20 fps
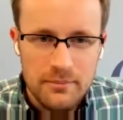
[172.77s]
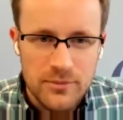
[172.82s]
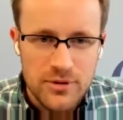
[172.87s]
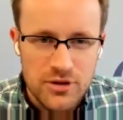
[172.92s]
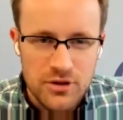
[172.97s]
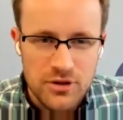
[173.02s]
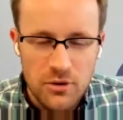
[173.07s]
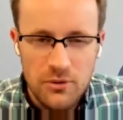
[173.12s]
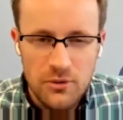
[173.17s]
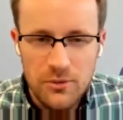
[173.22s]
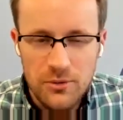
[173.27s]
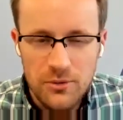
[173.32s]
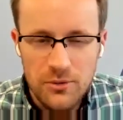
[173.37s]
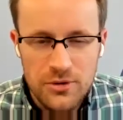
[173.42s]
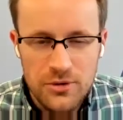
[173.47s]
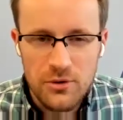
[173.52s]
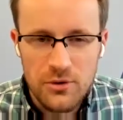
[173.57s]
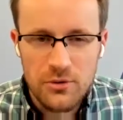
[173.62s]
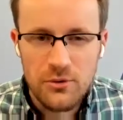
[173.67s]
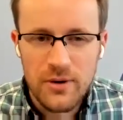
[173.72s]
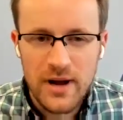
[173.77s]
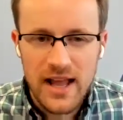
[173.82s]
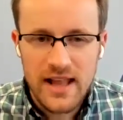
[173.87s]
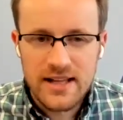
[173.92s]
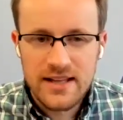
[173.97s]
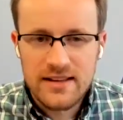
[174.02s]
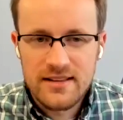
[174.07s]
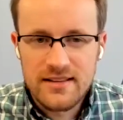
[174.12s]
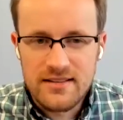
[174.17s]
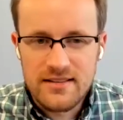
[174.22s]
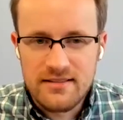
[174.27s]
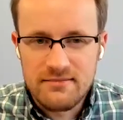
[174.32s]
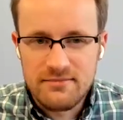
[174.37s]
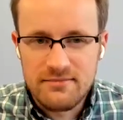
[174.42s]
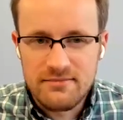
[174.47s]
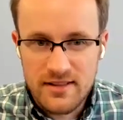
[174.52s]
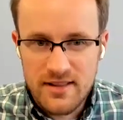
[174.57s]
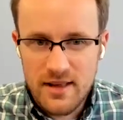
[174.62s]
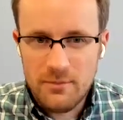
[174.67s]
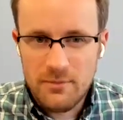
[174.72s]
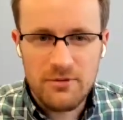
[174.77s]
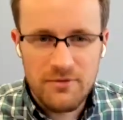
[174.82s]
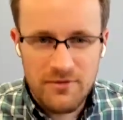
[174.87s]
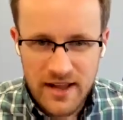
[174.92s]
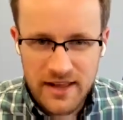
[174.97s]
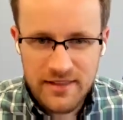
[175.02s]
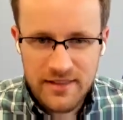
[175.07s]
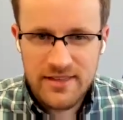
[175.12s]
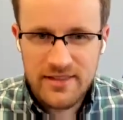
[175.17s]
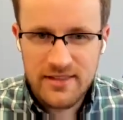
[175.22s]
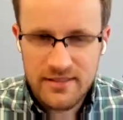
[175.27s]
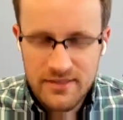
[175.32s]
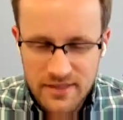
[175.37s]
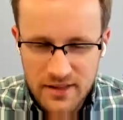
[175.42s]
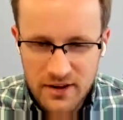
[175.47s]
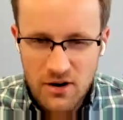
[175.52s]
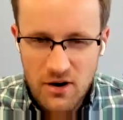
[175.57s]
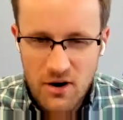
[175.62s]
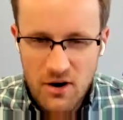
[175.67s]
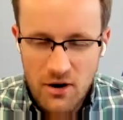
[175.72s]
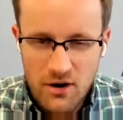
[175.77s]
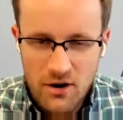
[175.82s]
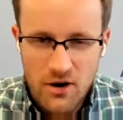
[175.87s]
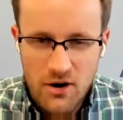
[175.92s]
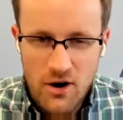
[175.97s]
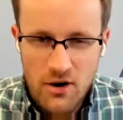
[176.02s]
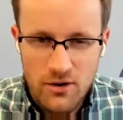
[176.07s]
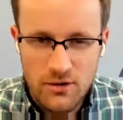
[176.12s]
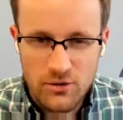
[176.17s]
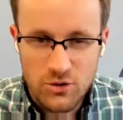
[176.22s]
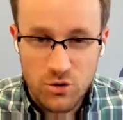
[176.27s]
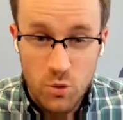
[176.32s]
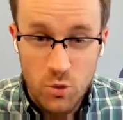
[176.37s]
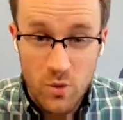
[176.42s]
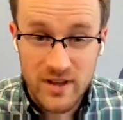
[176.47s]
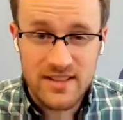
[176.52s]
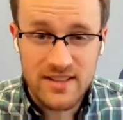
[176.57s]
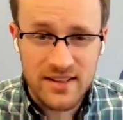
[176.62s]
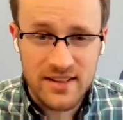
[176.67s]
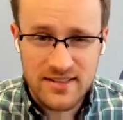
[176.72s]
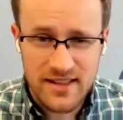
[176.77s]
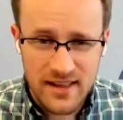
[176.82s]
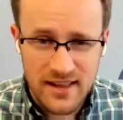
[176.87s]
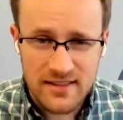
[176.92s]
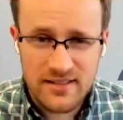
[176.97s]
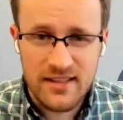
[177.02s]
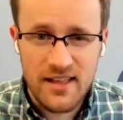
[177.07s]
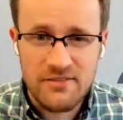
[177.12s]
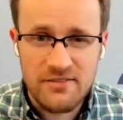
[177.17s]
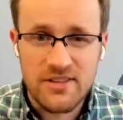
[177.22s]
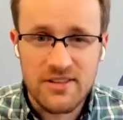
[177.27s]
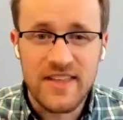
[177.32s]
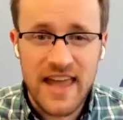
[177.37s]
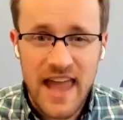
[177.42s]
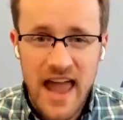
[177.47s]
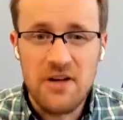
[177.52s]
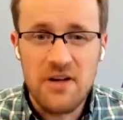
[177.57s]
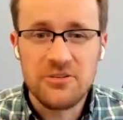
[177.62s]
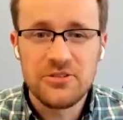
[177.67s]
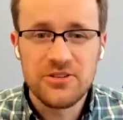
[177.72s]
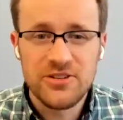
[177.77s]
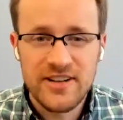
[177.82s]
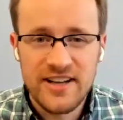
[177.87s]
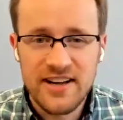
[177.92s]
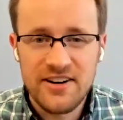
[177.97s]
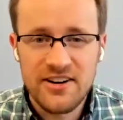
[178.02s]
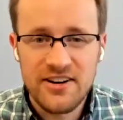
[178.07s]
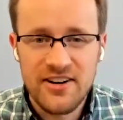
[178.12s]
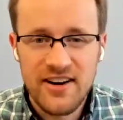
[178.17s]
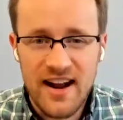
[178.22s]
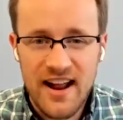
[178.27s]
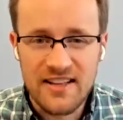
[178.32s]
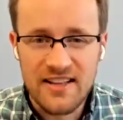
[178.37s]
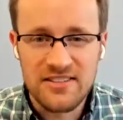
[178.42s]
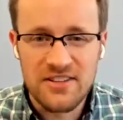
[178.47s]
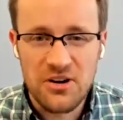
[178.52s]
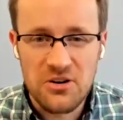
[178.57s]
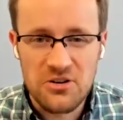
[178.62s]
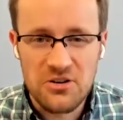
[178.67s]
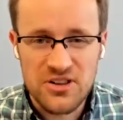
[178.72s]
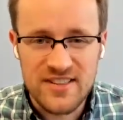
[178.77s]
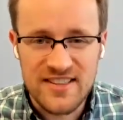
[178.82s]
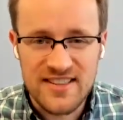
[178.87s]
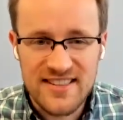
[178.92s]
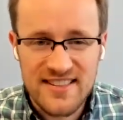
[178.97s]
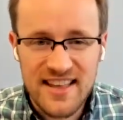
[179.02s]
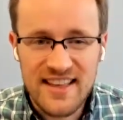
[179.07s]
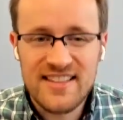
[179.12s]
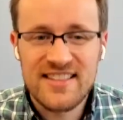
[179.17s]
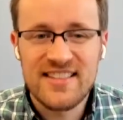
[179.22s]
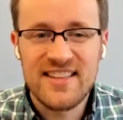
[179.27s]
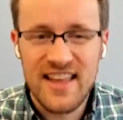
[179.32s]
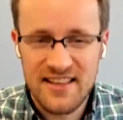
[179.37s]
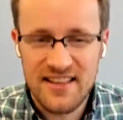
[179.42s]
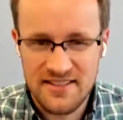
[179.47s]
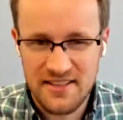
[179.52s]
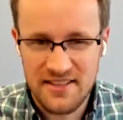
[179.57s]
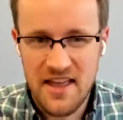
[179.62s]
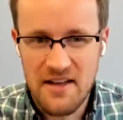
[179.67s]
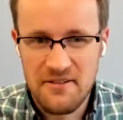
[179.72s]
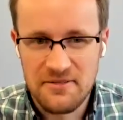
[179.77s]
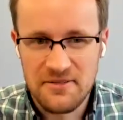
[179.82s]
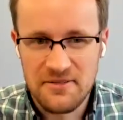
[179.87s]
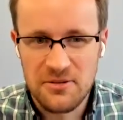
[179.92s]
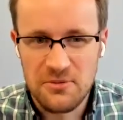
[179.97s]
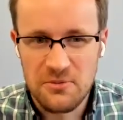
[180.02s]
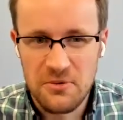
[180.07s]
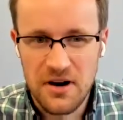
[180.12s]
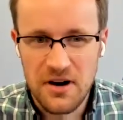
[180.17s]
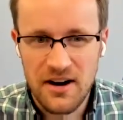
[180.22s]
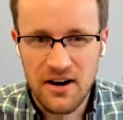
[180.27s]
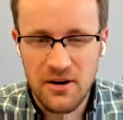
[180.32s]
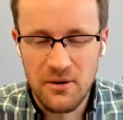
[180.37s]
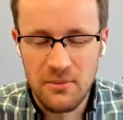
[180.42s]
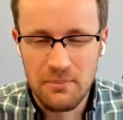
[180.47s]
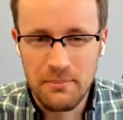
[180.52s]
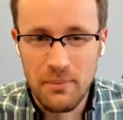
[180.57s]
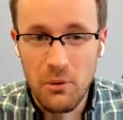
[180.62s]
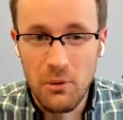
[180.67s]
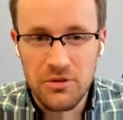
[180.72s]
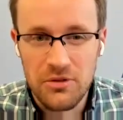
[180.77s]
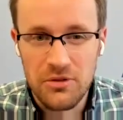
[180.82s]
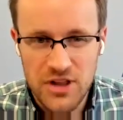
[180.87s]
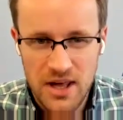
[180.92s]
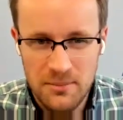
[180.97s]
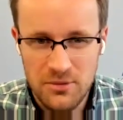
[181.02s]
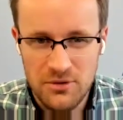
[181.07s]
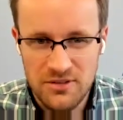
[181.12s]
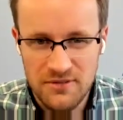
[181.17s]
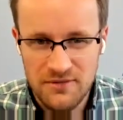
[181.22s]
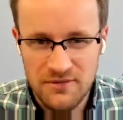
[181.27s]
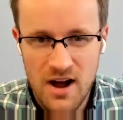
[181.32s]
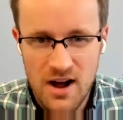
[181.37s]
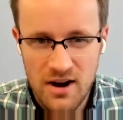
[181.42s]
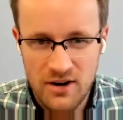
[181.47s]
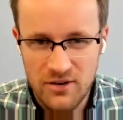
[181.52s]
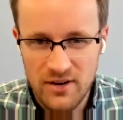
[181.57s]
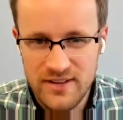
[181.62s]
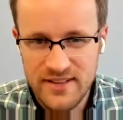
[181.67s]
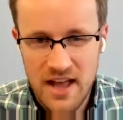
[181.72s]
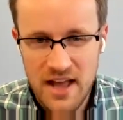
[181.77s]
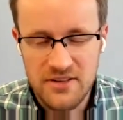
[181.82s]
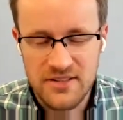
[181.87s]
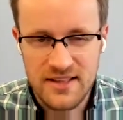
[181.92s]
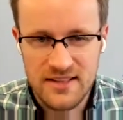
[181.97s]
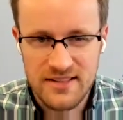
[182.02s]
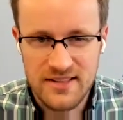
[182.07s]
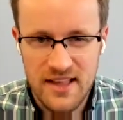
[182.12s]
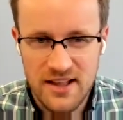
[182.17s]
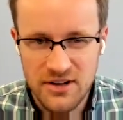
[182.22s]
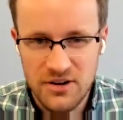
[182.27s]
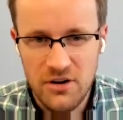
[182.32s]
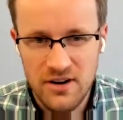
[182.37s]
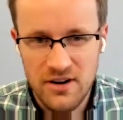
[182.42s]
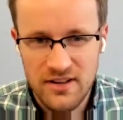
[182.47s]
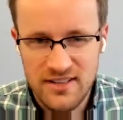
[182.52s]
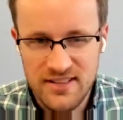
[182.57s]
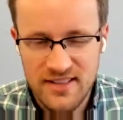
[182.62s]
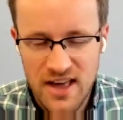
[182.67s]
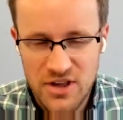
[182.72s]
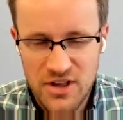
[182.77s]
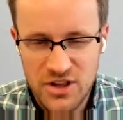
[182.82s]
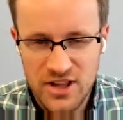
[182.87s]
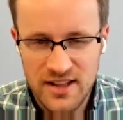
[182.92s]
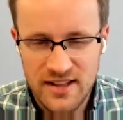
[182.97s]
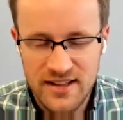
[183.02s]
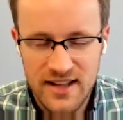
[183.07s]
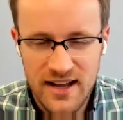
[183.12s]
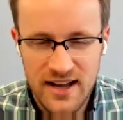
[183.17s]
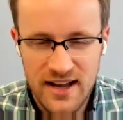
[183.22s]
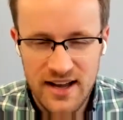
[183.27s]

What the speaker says: So it is December 5th. There are 26 days left in the calendar year, and there are just 6 days left where both chambers of Congress, House and Senate, are in session.